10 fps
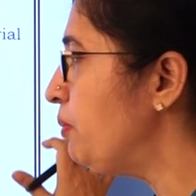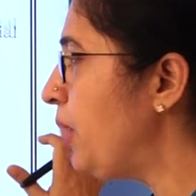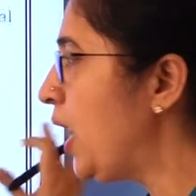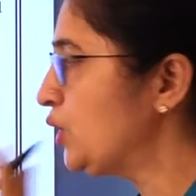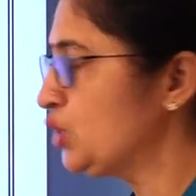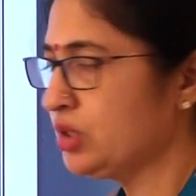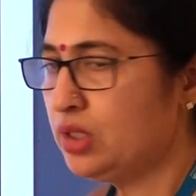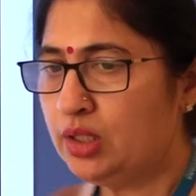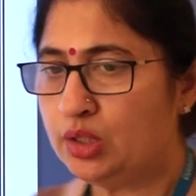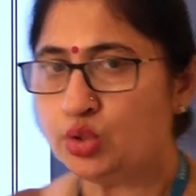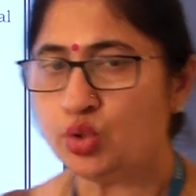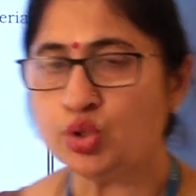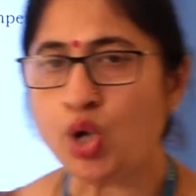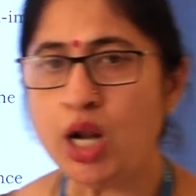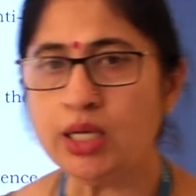March? So
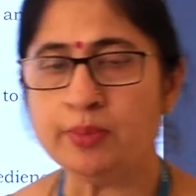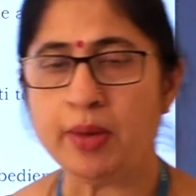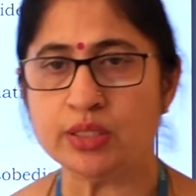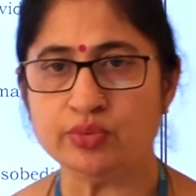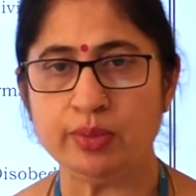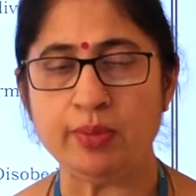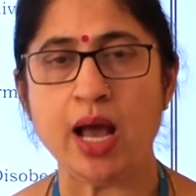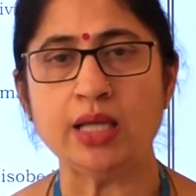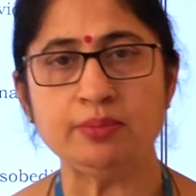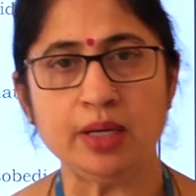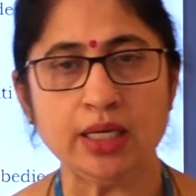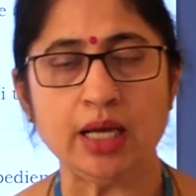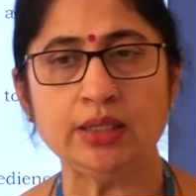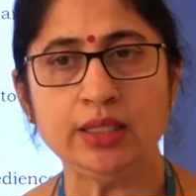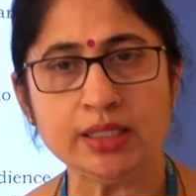Salt March, when Mahatma
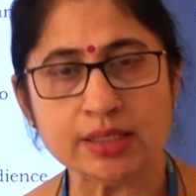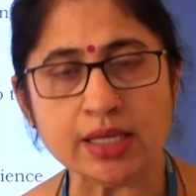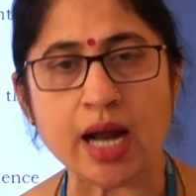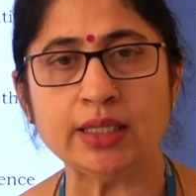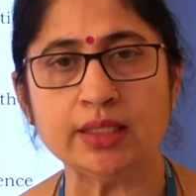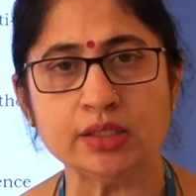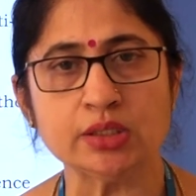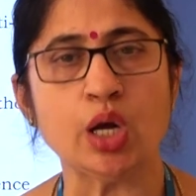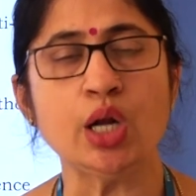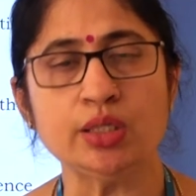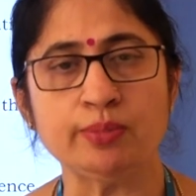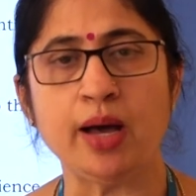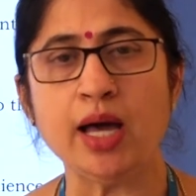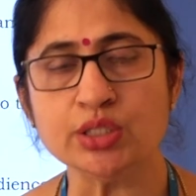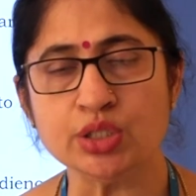Gandhi started Salt
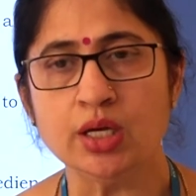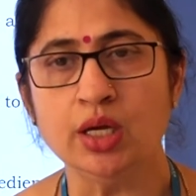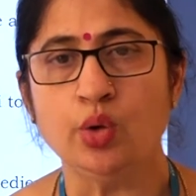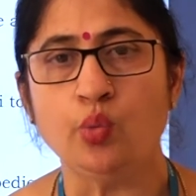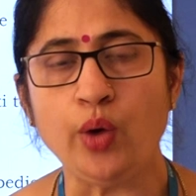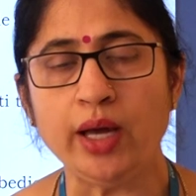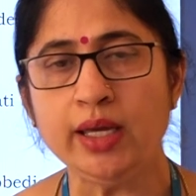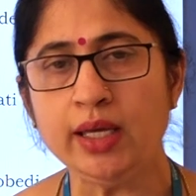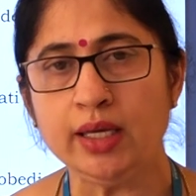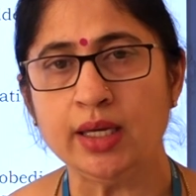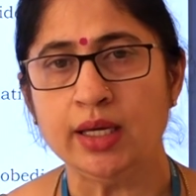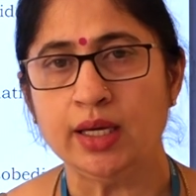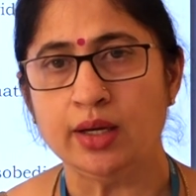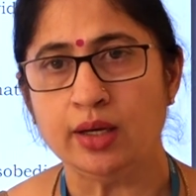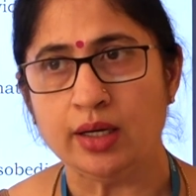March, why
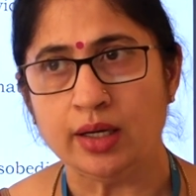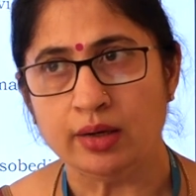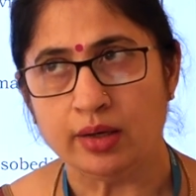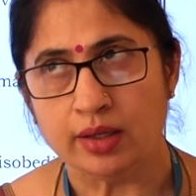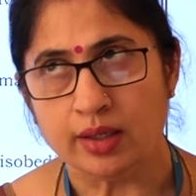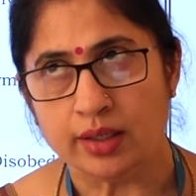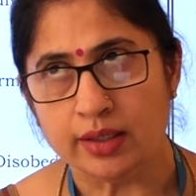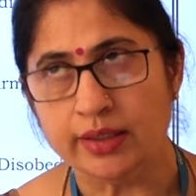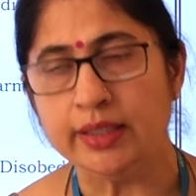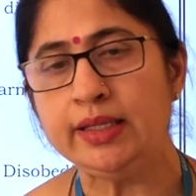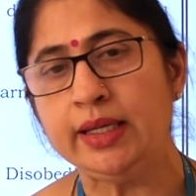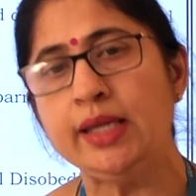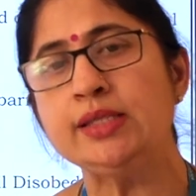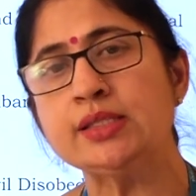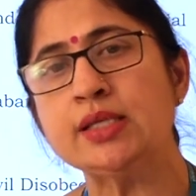did
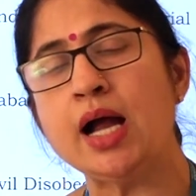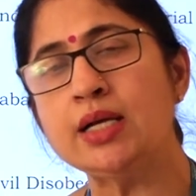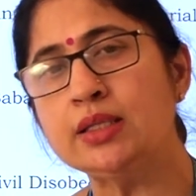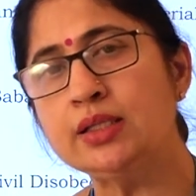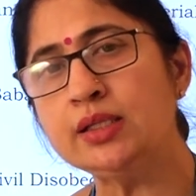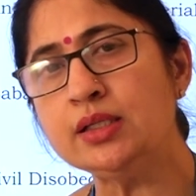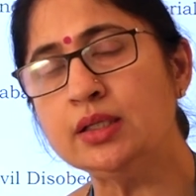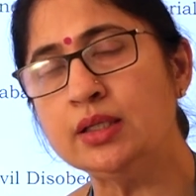he start the